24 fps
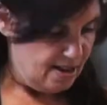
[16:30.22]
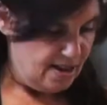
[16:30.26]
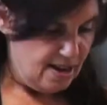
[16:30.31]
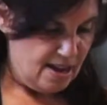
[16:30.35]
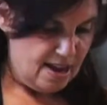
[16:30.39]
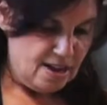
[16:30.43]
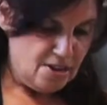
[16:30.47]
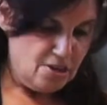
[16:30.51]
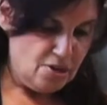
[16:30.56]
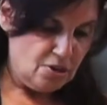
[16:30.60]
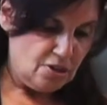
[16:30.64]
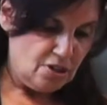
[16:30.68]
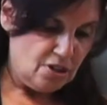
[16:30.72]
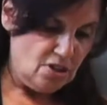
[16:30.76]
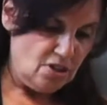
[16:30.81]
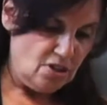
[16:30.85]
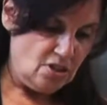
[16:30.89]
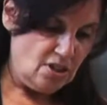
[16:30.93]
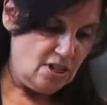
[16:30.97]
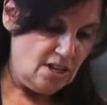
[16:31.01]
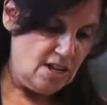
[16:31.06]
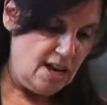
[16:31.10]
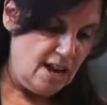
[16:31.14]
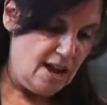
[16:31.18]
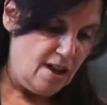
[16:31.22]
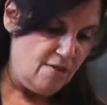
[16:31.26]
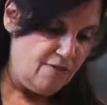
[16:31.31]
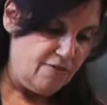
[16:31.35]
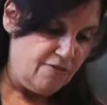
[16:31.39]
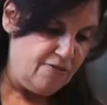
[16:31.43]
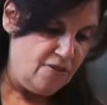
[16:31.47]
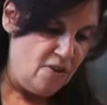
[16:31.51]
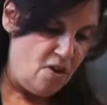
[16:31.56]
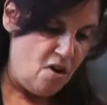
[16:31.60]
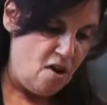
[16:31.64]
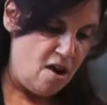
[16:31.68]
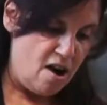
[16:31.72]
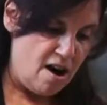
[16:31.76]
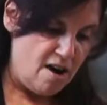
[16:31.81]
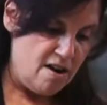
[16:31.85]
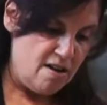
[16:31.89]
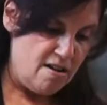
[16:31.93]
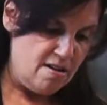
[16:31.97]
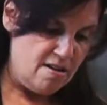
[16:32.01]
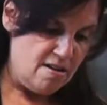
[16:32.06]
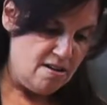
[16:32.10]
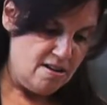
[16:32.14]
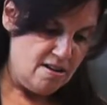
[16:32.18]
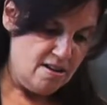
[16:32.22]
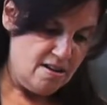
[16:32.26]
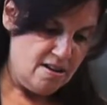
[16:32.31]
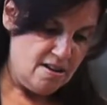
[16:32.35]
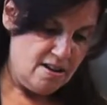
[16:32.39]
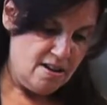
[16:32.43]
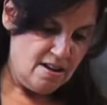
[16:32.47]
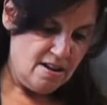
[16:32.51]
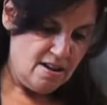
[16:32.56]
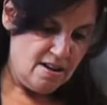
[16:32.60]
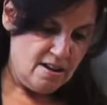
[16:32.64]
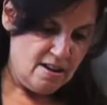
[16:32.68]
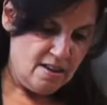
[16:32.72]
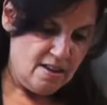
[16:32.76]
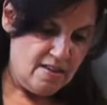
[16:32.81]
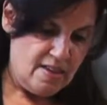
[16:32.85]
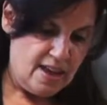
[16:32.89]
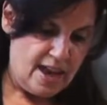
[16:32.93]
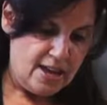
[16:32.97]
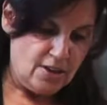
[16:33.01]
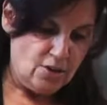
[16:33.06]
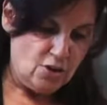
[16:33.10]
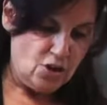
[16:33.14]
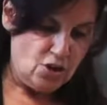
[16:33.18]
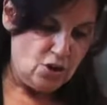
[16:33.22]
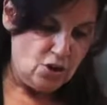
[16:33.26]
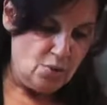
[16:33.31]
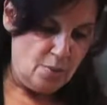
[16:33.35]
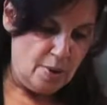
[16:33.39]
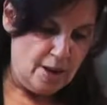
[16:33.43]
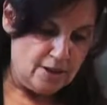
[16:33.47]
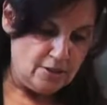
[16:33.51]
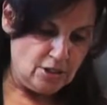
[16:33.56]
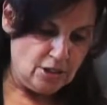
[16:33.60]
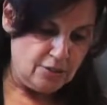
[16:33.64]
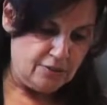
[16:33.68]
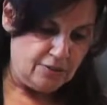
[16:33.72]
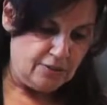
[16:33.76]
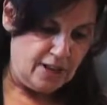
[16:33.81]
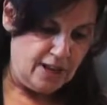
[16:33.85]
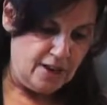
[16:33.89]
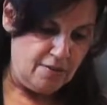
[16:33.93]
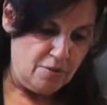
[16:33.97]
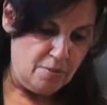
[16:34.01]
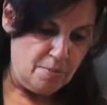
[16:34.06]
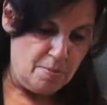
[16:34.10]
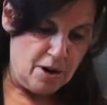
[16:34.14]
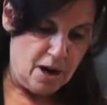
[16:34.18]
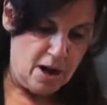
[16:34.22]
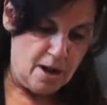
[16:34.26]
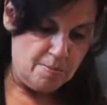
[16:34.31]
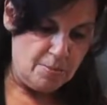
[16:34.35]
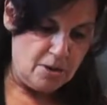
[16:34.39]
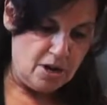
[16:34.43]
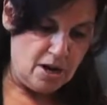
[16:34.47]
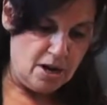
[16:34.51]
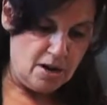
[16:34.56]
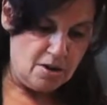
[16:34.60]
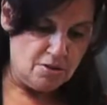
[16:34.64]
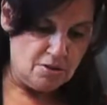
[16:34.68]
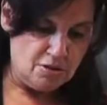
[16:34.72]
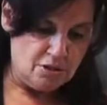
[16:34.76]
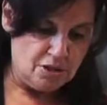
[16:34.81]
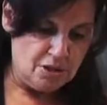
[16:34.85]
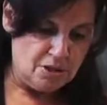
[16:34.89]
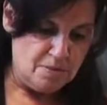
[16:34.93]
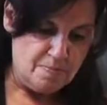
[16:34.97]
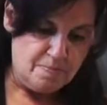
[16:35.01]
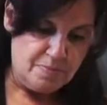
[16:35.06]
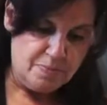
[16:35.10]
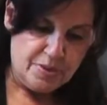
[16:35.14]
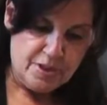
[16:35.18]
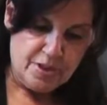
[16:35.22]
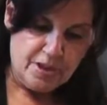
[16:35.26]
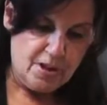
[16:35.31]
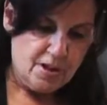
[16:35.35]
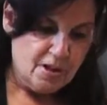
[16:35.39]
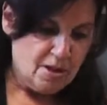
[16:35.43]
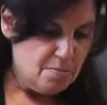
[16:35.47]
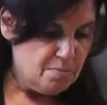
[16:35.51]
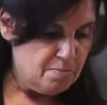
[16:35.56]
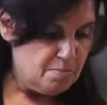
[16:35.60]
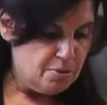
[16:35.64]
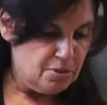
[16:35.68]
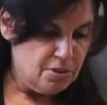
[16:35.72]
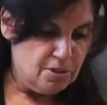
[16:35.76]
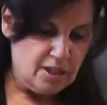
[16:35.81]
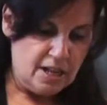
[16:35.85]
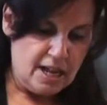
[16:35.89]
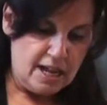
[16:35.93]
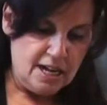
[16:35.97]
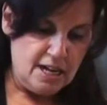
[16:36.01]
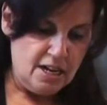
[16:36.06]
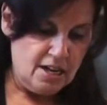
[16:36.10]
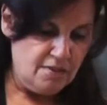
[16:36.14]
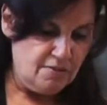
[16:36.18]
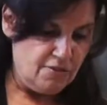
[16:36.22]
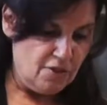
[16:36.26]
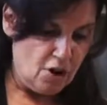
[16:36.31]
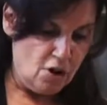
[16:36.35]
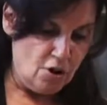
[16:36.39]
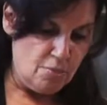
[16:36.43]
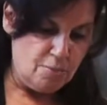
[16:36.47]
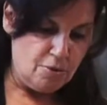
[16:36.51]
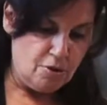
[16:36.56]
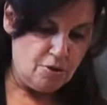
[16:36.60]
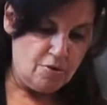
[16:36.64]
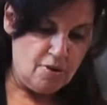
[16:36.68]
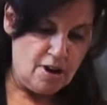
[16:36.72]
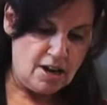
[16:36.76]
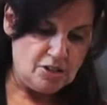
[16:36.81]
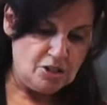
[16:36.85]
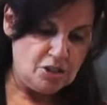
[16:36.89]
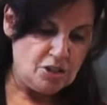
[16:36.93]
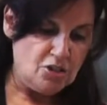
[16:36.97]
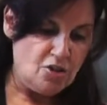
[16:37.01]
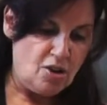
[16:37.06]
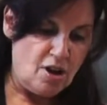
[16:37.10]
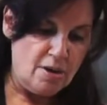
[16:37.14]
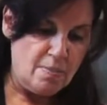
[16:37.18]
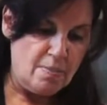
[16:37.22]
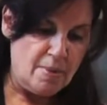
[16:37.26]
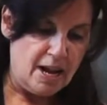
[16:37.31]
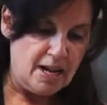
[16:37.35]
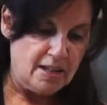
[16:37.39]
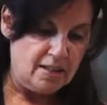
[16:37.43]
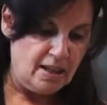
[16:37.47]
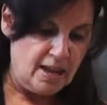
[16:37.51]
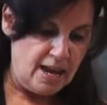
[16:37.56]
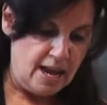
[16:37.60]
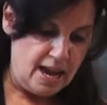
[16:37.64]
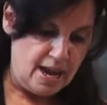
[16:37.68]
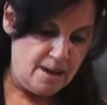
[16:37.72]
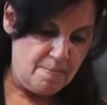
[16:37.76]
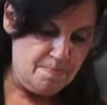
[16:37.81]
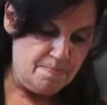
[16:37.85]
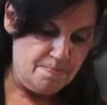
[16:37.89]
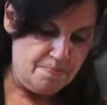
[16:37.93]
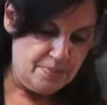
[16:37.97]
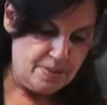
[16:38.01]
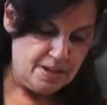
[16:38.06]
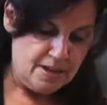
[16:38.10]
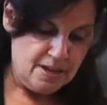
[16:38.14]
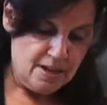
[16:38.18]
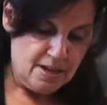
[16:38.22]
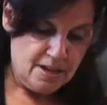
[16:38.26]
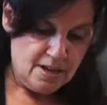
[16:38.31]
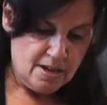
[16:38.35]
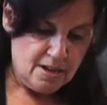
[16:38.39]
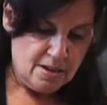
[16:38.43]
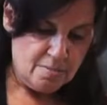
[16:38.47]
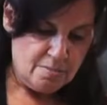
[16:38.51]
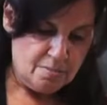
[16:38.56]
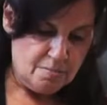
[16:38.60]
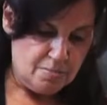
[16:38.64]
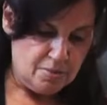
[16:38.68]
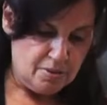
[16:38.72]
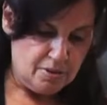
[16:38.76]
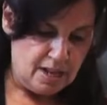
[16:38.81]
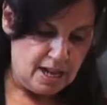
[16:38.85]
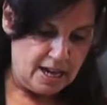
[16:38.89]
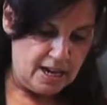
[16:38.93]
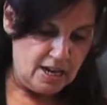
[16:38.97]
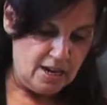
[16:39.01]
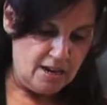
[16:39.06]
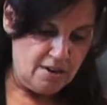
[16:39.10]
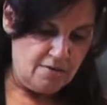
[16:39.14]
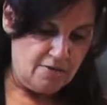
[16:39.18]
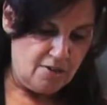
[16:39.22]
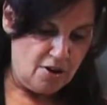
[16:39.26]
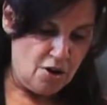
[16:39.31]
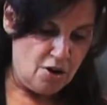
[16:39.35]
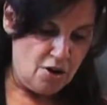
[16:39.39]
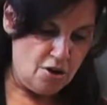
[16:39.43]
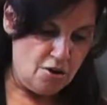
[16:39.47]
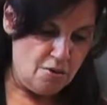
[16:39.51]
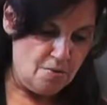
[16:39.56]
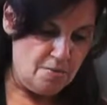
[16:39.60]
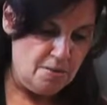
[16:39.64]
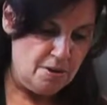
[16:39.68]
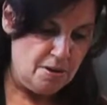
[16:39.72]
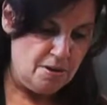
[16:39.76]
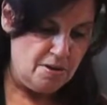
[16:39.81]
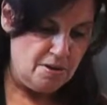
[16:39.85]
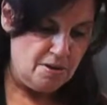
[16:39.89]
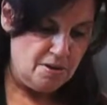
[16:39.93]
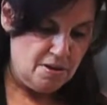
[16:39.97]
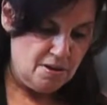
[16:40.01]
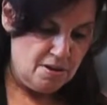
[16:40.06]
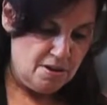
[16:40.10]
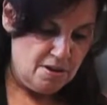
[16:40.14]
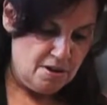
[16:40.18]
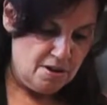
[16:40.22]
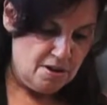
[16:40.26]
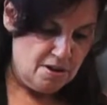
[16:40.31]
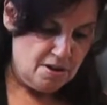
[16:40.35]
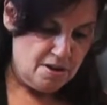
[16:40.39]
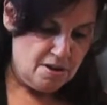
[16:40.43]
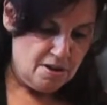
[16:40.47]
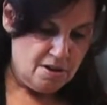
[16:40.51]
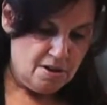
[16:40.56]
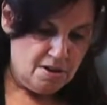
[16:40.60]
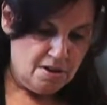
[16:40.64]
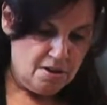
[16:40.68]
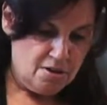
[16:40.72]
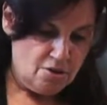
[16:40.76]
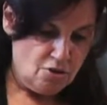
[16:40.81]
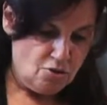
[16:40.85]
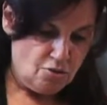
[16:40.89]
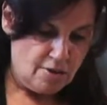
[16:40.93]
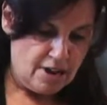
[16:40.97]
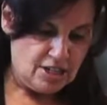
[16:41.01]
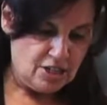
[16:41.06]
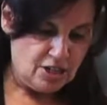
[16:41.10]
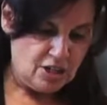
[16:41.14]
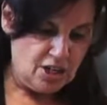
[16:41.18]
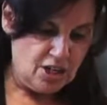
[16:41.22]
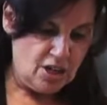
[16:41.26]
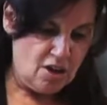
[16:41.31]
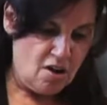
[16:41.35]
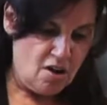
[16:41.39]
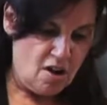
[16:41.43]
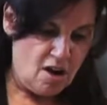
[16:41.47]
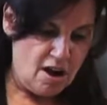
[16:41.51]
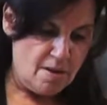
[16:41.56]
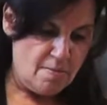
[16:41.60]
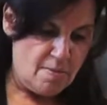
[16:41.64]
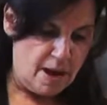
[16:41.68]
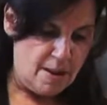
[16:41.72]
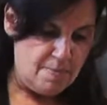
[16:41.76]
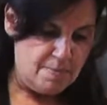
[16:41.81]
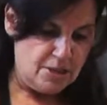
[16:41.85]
And you can see how far that 2-ounce flavor bomb goes. Plenty of herb crust on my lamb, plenty of herb dressing on my